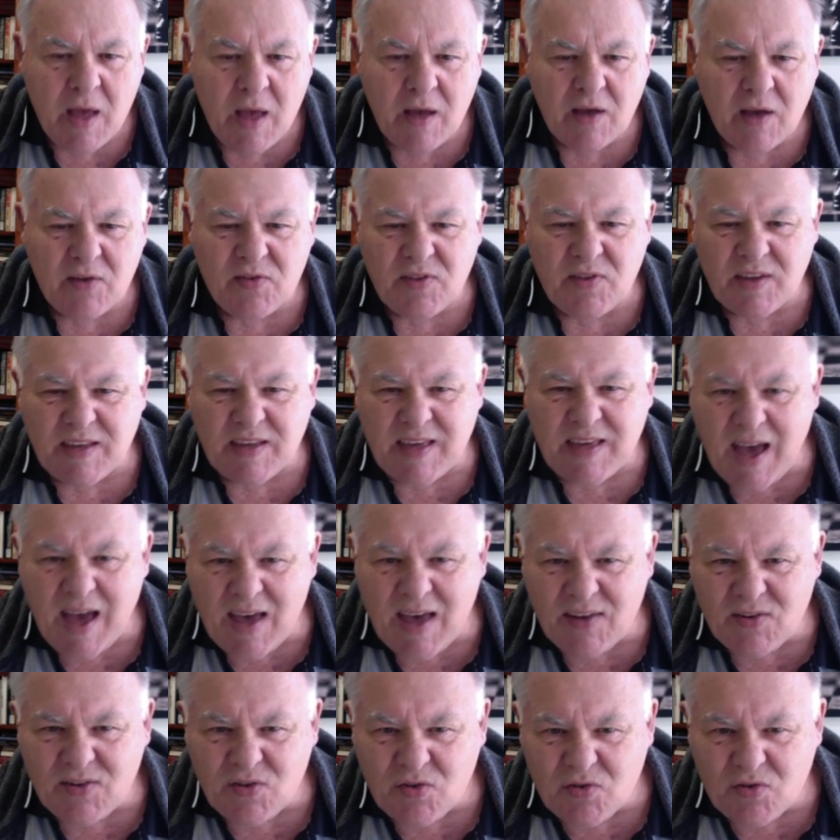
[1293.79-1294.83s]
because the
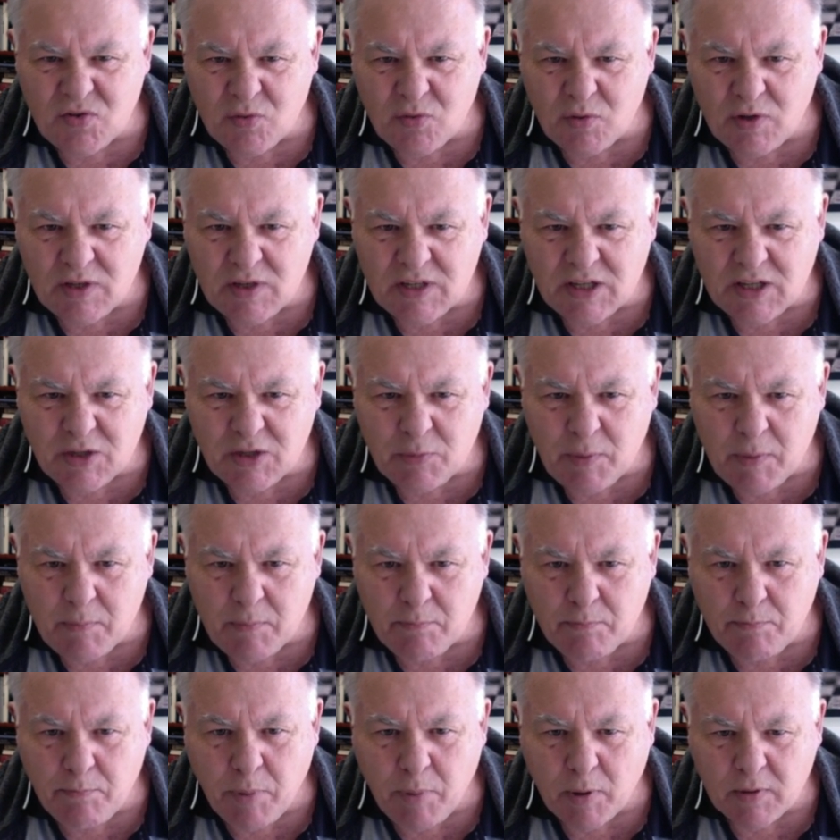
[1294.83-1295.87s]
castles are a little
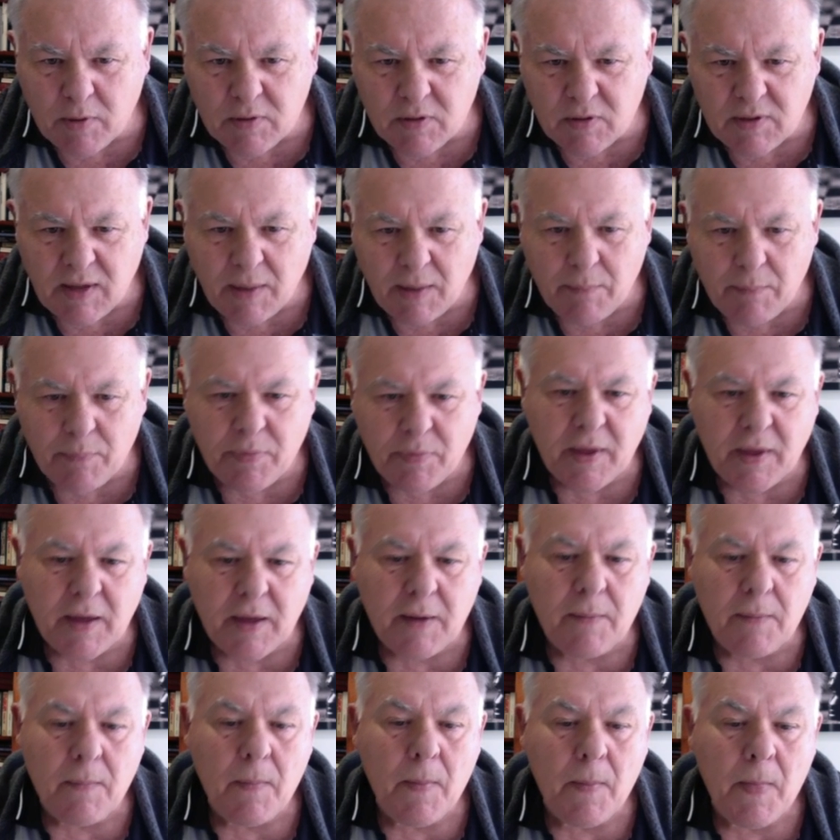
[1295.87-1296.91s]
bit bottled up there.